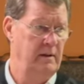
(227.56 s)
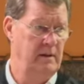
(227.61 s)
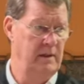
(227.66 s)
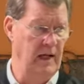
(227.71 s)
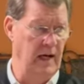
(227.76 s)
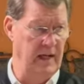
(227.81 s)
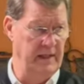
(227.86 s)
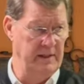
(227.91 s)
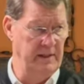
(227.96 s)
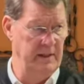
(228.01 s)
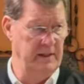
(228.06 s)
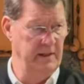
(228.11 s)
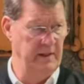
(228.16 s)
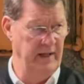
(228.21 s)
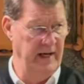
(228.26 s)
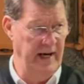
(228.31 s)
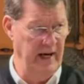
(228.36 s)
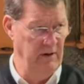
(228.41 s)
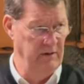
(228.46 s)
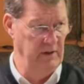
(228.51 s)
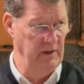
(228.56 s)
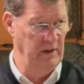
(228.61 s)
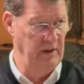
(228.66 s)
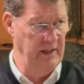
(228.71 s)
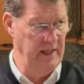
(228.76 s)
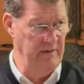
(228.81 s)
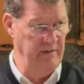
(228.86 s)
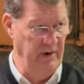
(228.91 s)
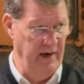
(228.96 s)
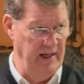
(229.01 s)
God didn't count the
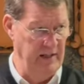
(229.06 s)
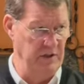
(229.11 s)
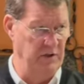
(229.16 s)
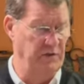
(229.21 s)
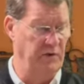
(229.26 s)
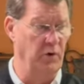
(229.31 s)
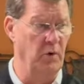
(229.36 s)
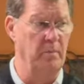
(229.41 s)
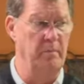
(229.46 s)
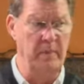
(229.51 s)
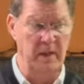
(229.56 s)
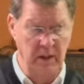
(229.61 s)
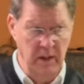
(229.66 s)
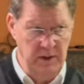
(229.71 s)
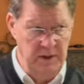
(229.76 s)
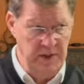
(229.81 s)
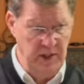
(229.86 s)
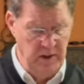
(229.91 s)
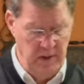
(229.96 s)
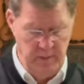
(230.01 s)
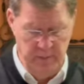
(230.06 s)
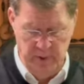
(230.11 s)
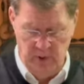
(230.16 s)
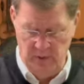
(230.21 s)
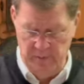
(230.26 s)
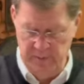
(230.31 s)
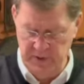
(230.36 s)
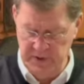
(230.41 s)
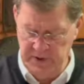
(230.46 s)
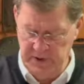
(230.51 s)
Levites for military
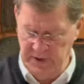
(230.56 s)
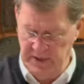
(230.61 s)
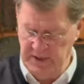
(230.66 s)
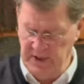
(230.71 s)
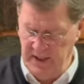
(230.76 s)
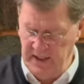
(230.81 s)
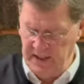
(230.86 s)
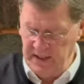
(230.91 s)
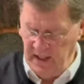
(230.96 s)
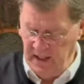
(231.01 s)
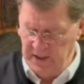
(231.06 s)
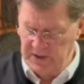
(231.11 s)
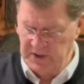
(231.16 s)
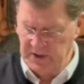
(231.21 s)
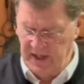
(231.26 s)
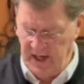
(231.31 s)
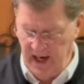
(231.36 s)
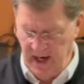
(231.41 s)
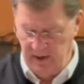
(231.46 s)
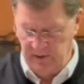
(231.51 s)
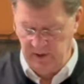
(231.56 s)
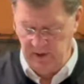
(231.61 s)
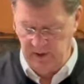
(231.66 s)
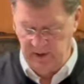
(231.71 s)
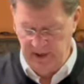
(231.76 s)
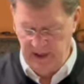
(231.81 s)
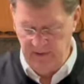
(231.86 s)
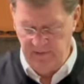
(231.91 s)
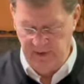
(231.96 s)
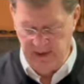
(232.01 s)
purposes. He does count the
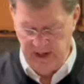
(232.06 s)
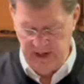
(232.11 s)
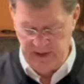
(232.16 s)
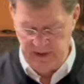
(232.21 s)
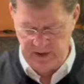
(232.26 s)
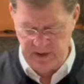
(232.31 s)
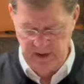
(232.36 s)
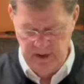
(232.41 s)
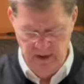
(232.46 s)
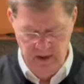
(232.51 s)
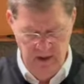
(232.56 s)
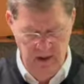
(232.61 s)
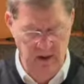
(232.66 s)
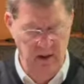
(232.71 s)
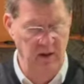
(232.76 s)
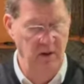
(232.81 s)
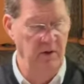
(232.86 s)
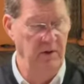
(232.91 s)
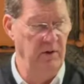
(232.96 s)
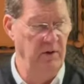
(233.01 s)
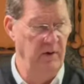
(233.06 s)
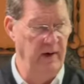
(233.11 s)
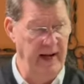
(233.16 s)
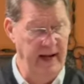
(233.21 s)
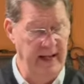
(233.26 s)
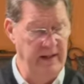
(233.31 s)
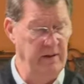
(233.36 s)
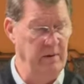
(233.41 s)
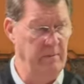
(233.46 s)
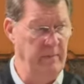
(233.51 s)
Levites who
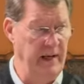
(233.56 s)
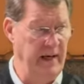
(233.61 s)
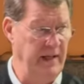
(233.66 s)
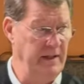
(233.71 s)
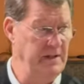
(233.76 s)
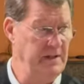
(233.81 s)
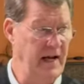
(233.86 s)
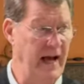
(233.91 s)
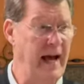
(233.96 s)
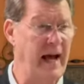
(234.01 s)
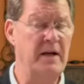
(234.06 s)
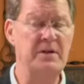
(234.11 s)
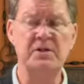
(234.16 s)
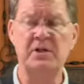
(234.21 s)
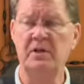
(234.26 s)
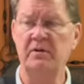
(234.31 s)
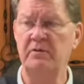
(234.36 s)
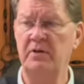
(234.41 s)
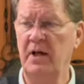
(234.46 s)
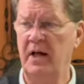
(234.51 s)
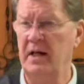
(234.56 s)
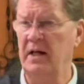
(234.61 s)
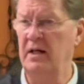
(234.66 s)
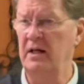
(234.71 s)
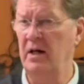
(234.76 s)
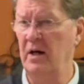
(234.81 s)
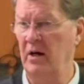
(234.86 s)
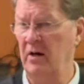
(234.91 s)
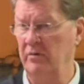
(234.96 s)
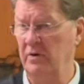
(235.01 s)
had the main task of taking
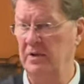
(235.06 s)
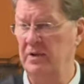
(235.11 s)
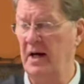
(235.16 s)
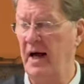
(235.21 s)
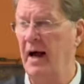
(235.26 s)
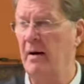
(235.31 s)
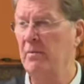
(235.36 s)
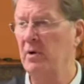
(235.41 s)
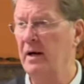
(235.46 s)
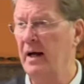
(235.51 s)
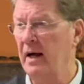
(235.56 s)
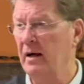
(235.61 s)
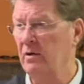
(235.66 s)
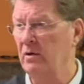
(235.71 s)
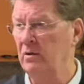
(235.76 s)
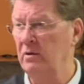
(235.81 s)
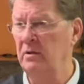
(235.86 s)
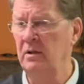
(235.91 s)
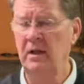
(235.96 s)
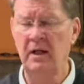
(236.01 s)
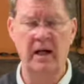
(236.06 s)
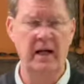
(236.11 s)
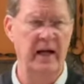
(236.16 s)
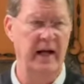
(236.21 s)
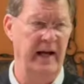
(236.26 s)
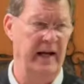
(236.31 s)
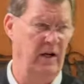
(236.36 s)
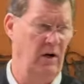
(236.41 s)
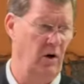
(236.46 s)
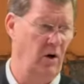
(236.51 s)
care of the tabernacle
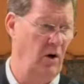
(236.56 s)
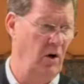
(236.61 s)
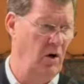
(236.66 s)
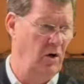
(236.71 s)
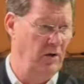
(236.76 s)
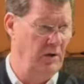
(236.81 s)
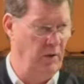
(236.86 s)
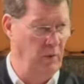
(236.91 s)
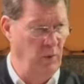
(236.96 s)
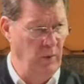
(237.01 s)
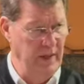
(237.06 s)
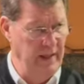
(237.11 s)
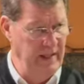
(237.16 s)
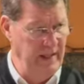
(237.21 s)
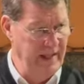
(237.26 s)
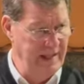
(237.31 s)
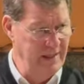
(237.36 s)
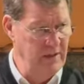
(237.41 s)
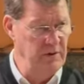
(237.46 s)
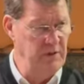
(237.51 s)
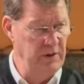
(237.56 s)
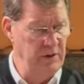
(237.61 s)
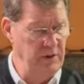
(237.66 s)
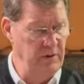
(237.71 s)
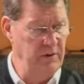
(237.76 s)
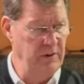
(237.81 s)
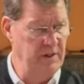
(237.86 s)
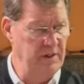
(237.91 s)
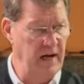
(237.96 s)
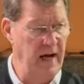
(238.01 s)
and all that went into
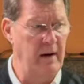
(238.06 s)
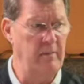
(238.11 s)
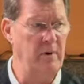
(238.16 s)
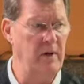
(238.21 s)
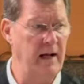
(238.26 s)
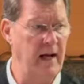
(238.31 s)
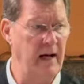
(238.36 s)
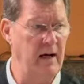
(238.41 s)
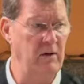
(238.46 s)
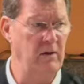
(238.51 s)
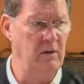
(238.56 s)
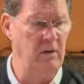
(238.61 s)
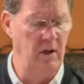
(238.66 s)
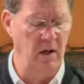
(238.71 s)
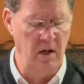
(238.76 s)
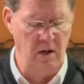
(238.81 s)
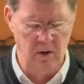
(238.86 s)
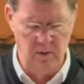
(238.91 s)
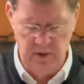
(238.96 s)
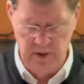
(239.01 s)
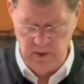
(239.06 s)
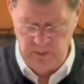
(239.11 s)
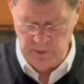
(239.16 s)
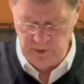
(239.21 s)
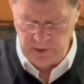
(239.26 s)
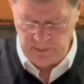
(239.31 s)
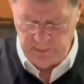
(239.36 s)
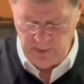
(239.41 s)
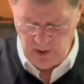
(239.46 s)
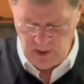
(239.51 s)
the tabernacle, all that
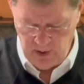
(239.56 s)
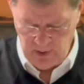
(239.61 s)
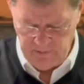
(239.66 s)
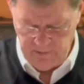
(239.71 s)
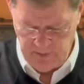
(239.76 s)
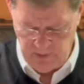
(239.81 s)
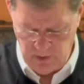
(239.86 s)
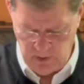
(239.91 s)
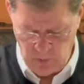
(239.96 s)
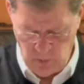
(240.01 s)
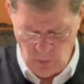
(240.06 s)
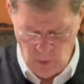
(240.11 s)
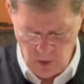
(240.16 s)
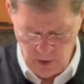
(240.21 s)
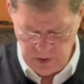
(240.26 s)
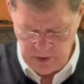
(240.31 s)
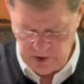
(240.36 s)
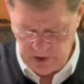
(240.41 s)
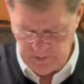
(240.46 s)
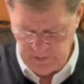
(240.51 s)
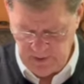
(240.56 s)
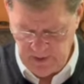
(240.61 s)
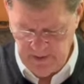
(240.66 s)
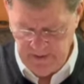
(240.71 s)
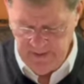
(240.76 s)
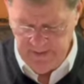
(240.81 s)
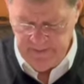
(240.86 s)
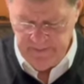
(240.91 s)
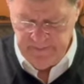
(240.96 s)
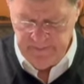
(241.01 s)
was a part of their worship.
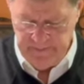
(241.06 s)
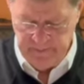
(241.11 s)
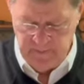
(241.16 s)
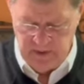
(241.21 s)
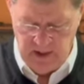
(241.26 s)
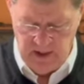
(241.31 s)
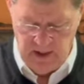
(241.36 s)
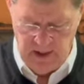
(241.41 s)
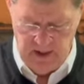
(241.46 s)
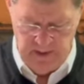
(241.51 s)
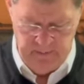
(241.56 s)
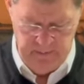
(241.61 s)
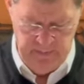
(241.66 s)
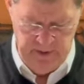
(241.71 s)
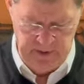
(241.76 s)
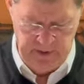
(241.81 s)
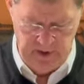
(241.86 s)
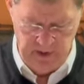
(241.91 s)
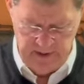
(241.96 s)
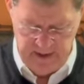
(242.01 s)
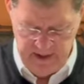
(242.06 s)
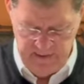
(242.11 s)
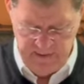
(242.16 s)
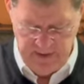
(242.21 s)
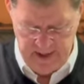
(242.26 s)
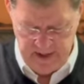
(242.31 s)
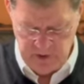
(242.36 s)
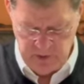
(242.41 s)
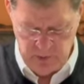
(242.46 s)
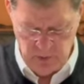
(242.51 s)
But the
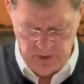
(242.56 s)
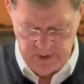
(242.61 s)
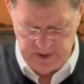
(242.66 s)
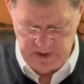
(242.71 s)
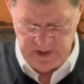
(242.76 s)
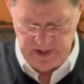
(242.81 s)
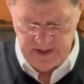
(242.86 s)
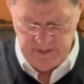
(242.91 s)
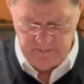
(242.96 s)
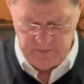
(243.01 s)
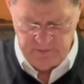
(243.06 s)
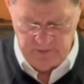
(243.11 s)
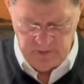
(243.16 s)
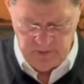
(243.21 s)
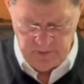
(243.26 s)
Levites were exempt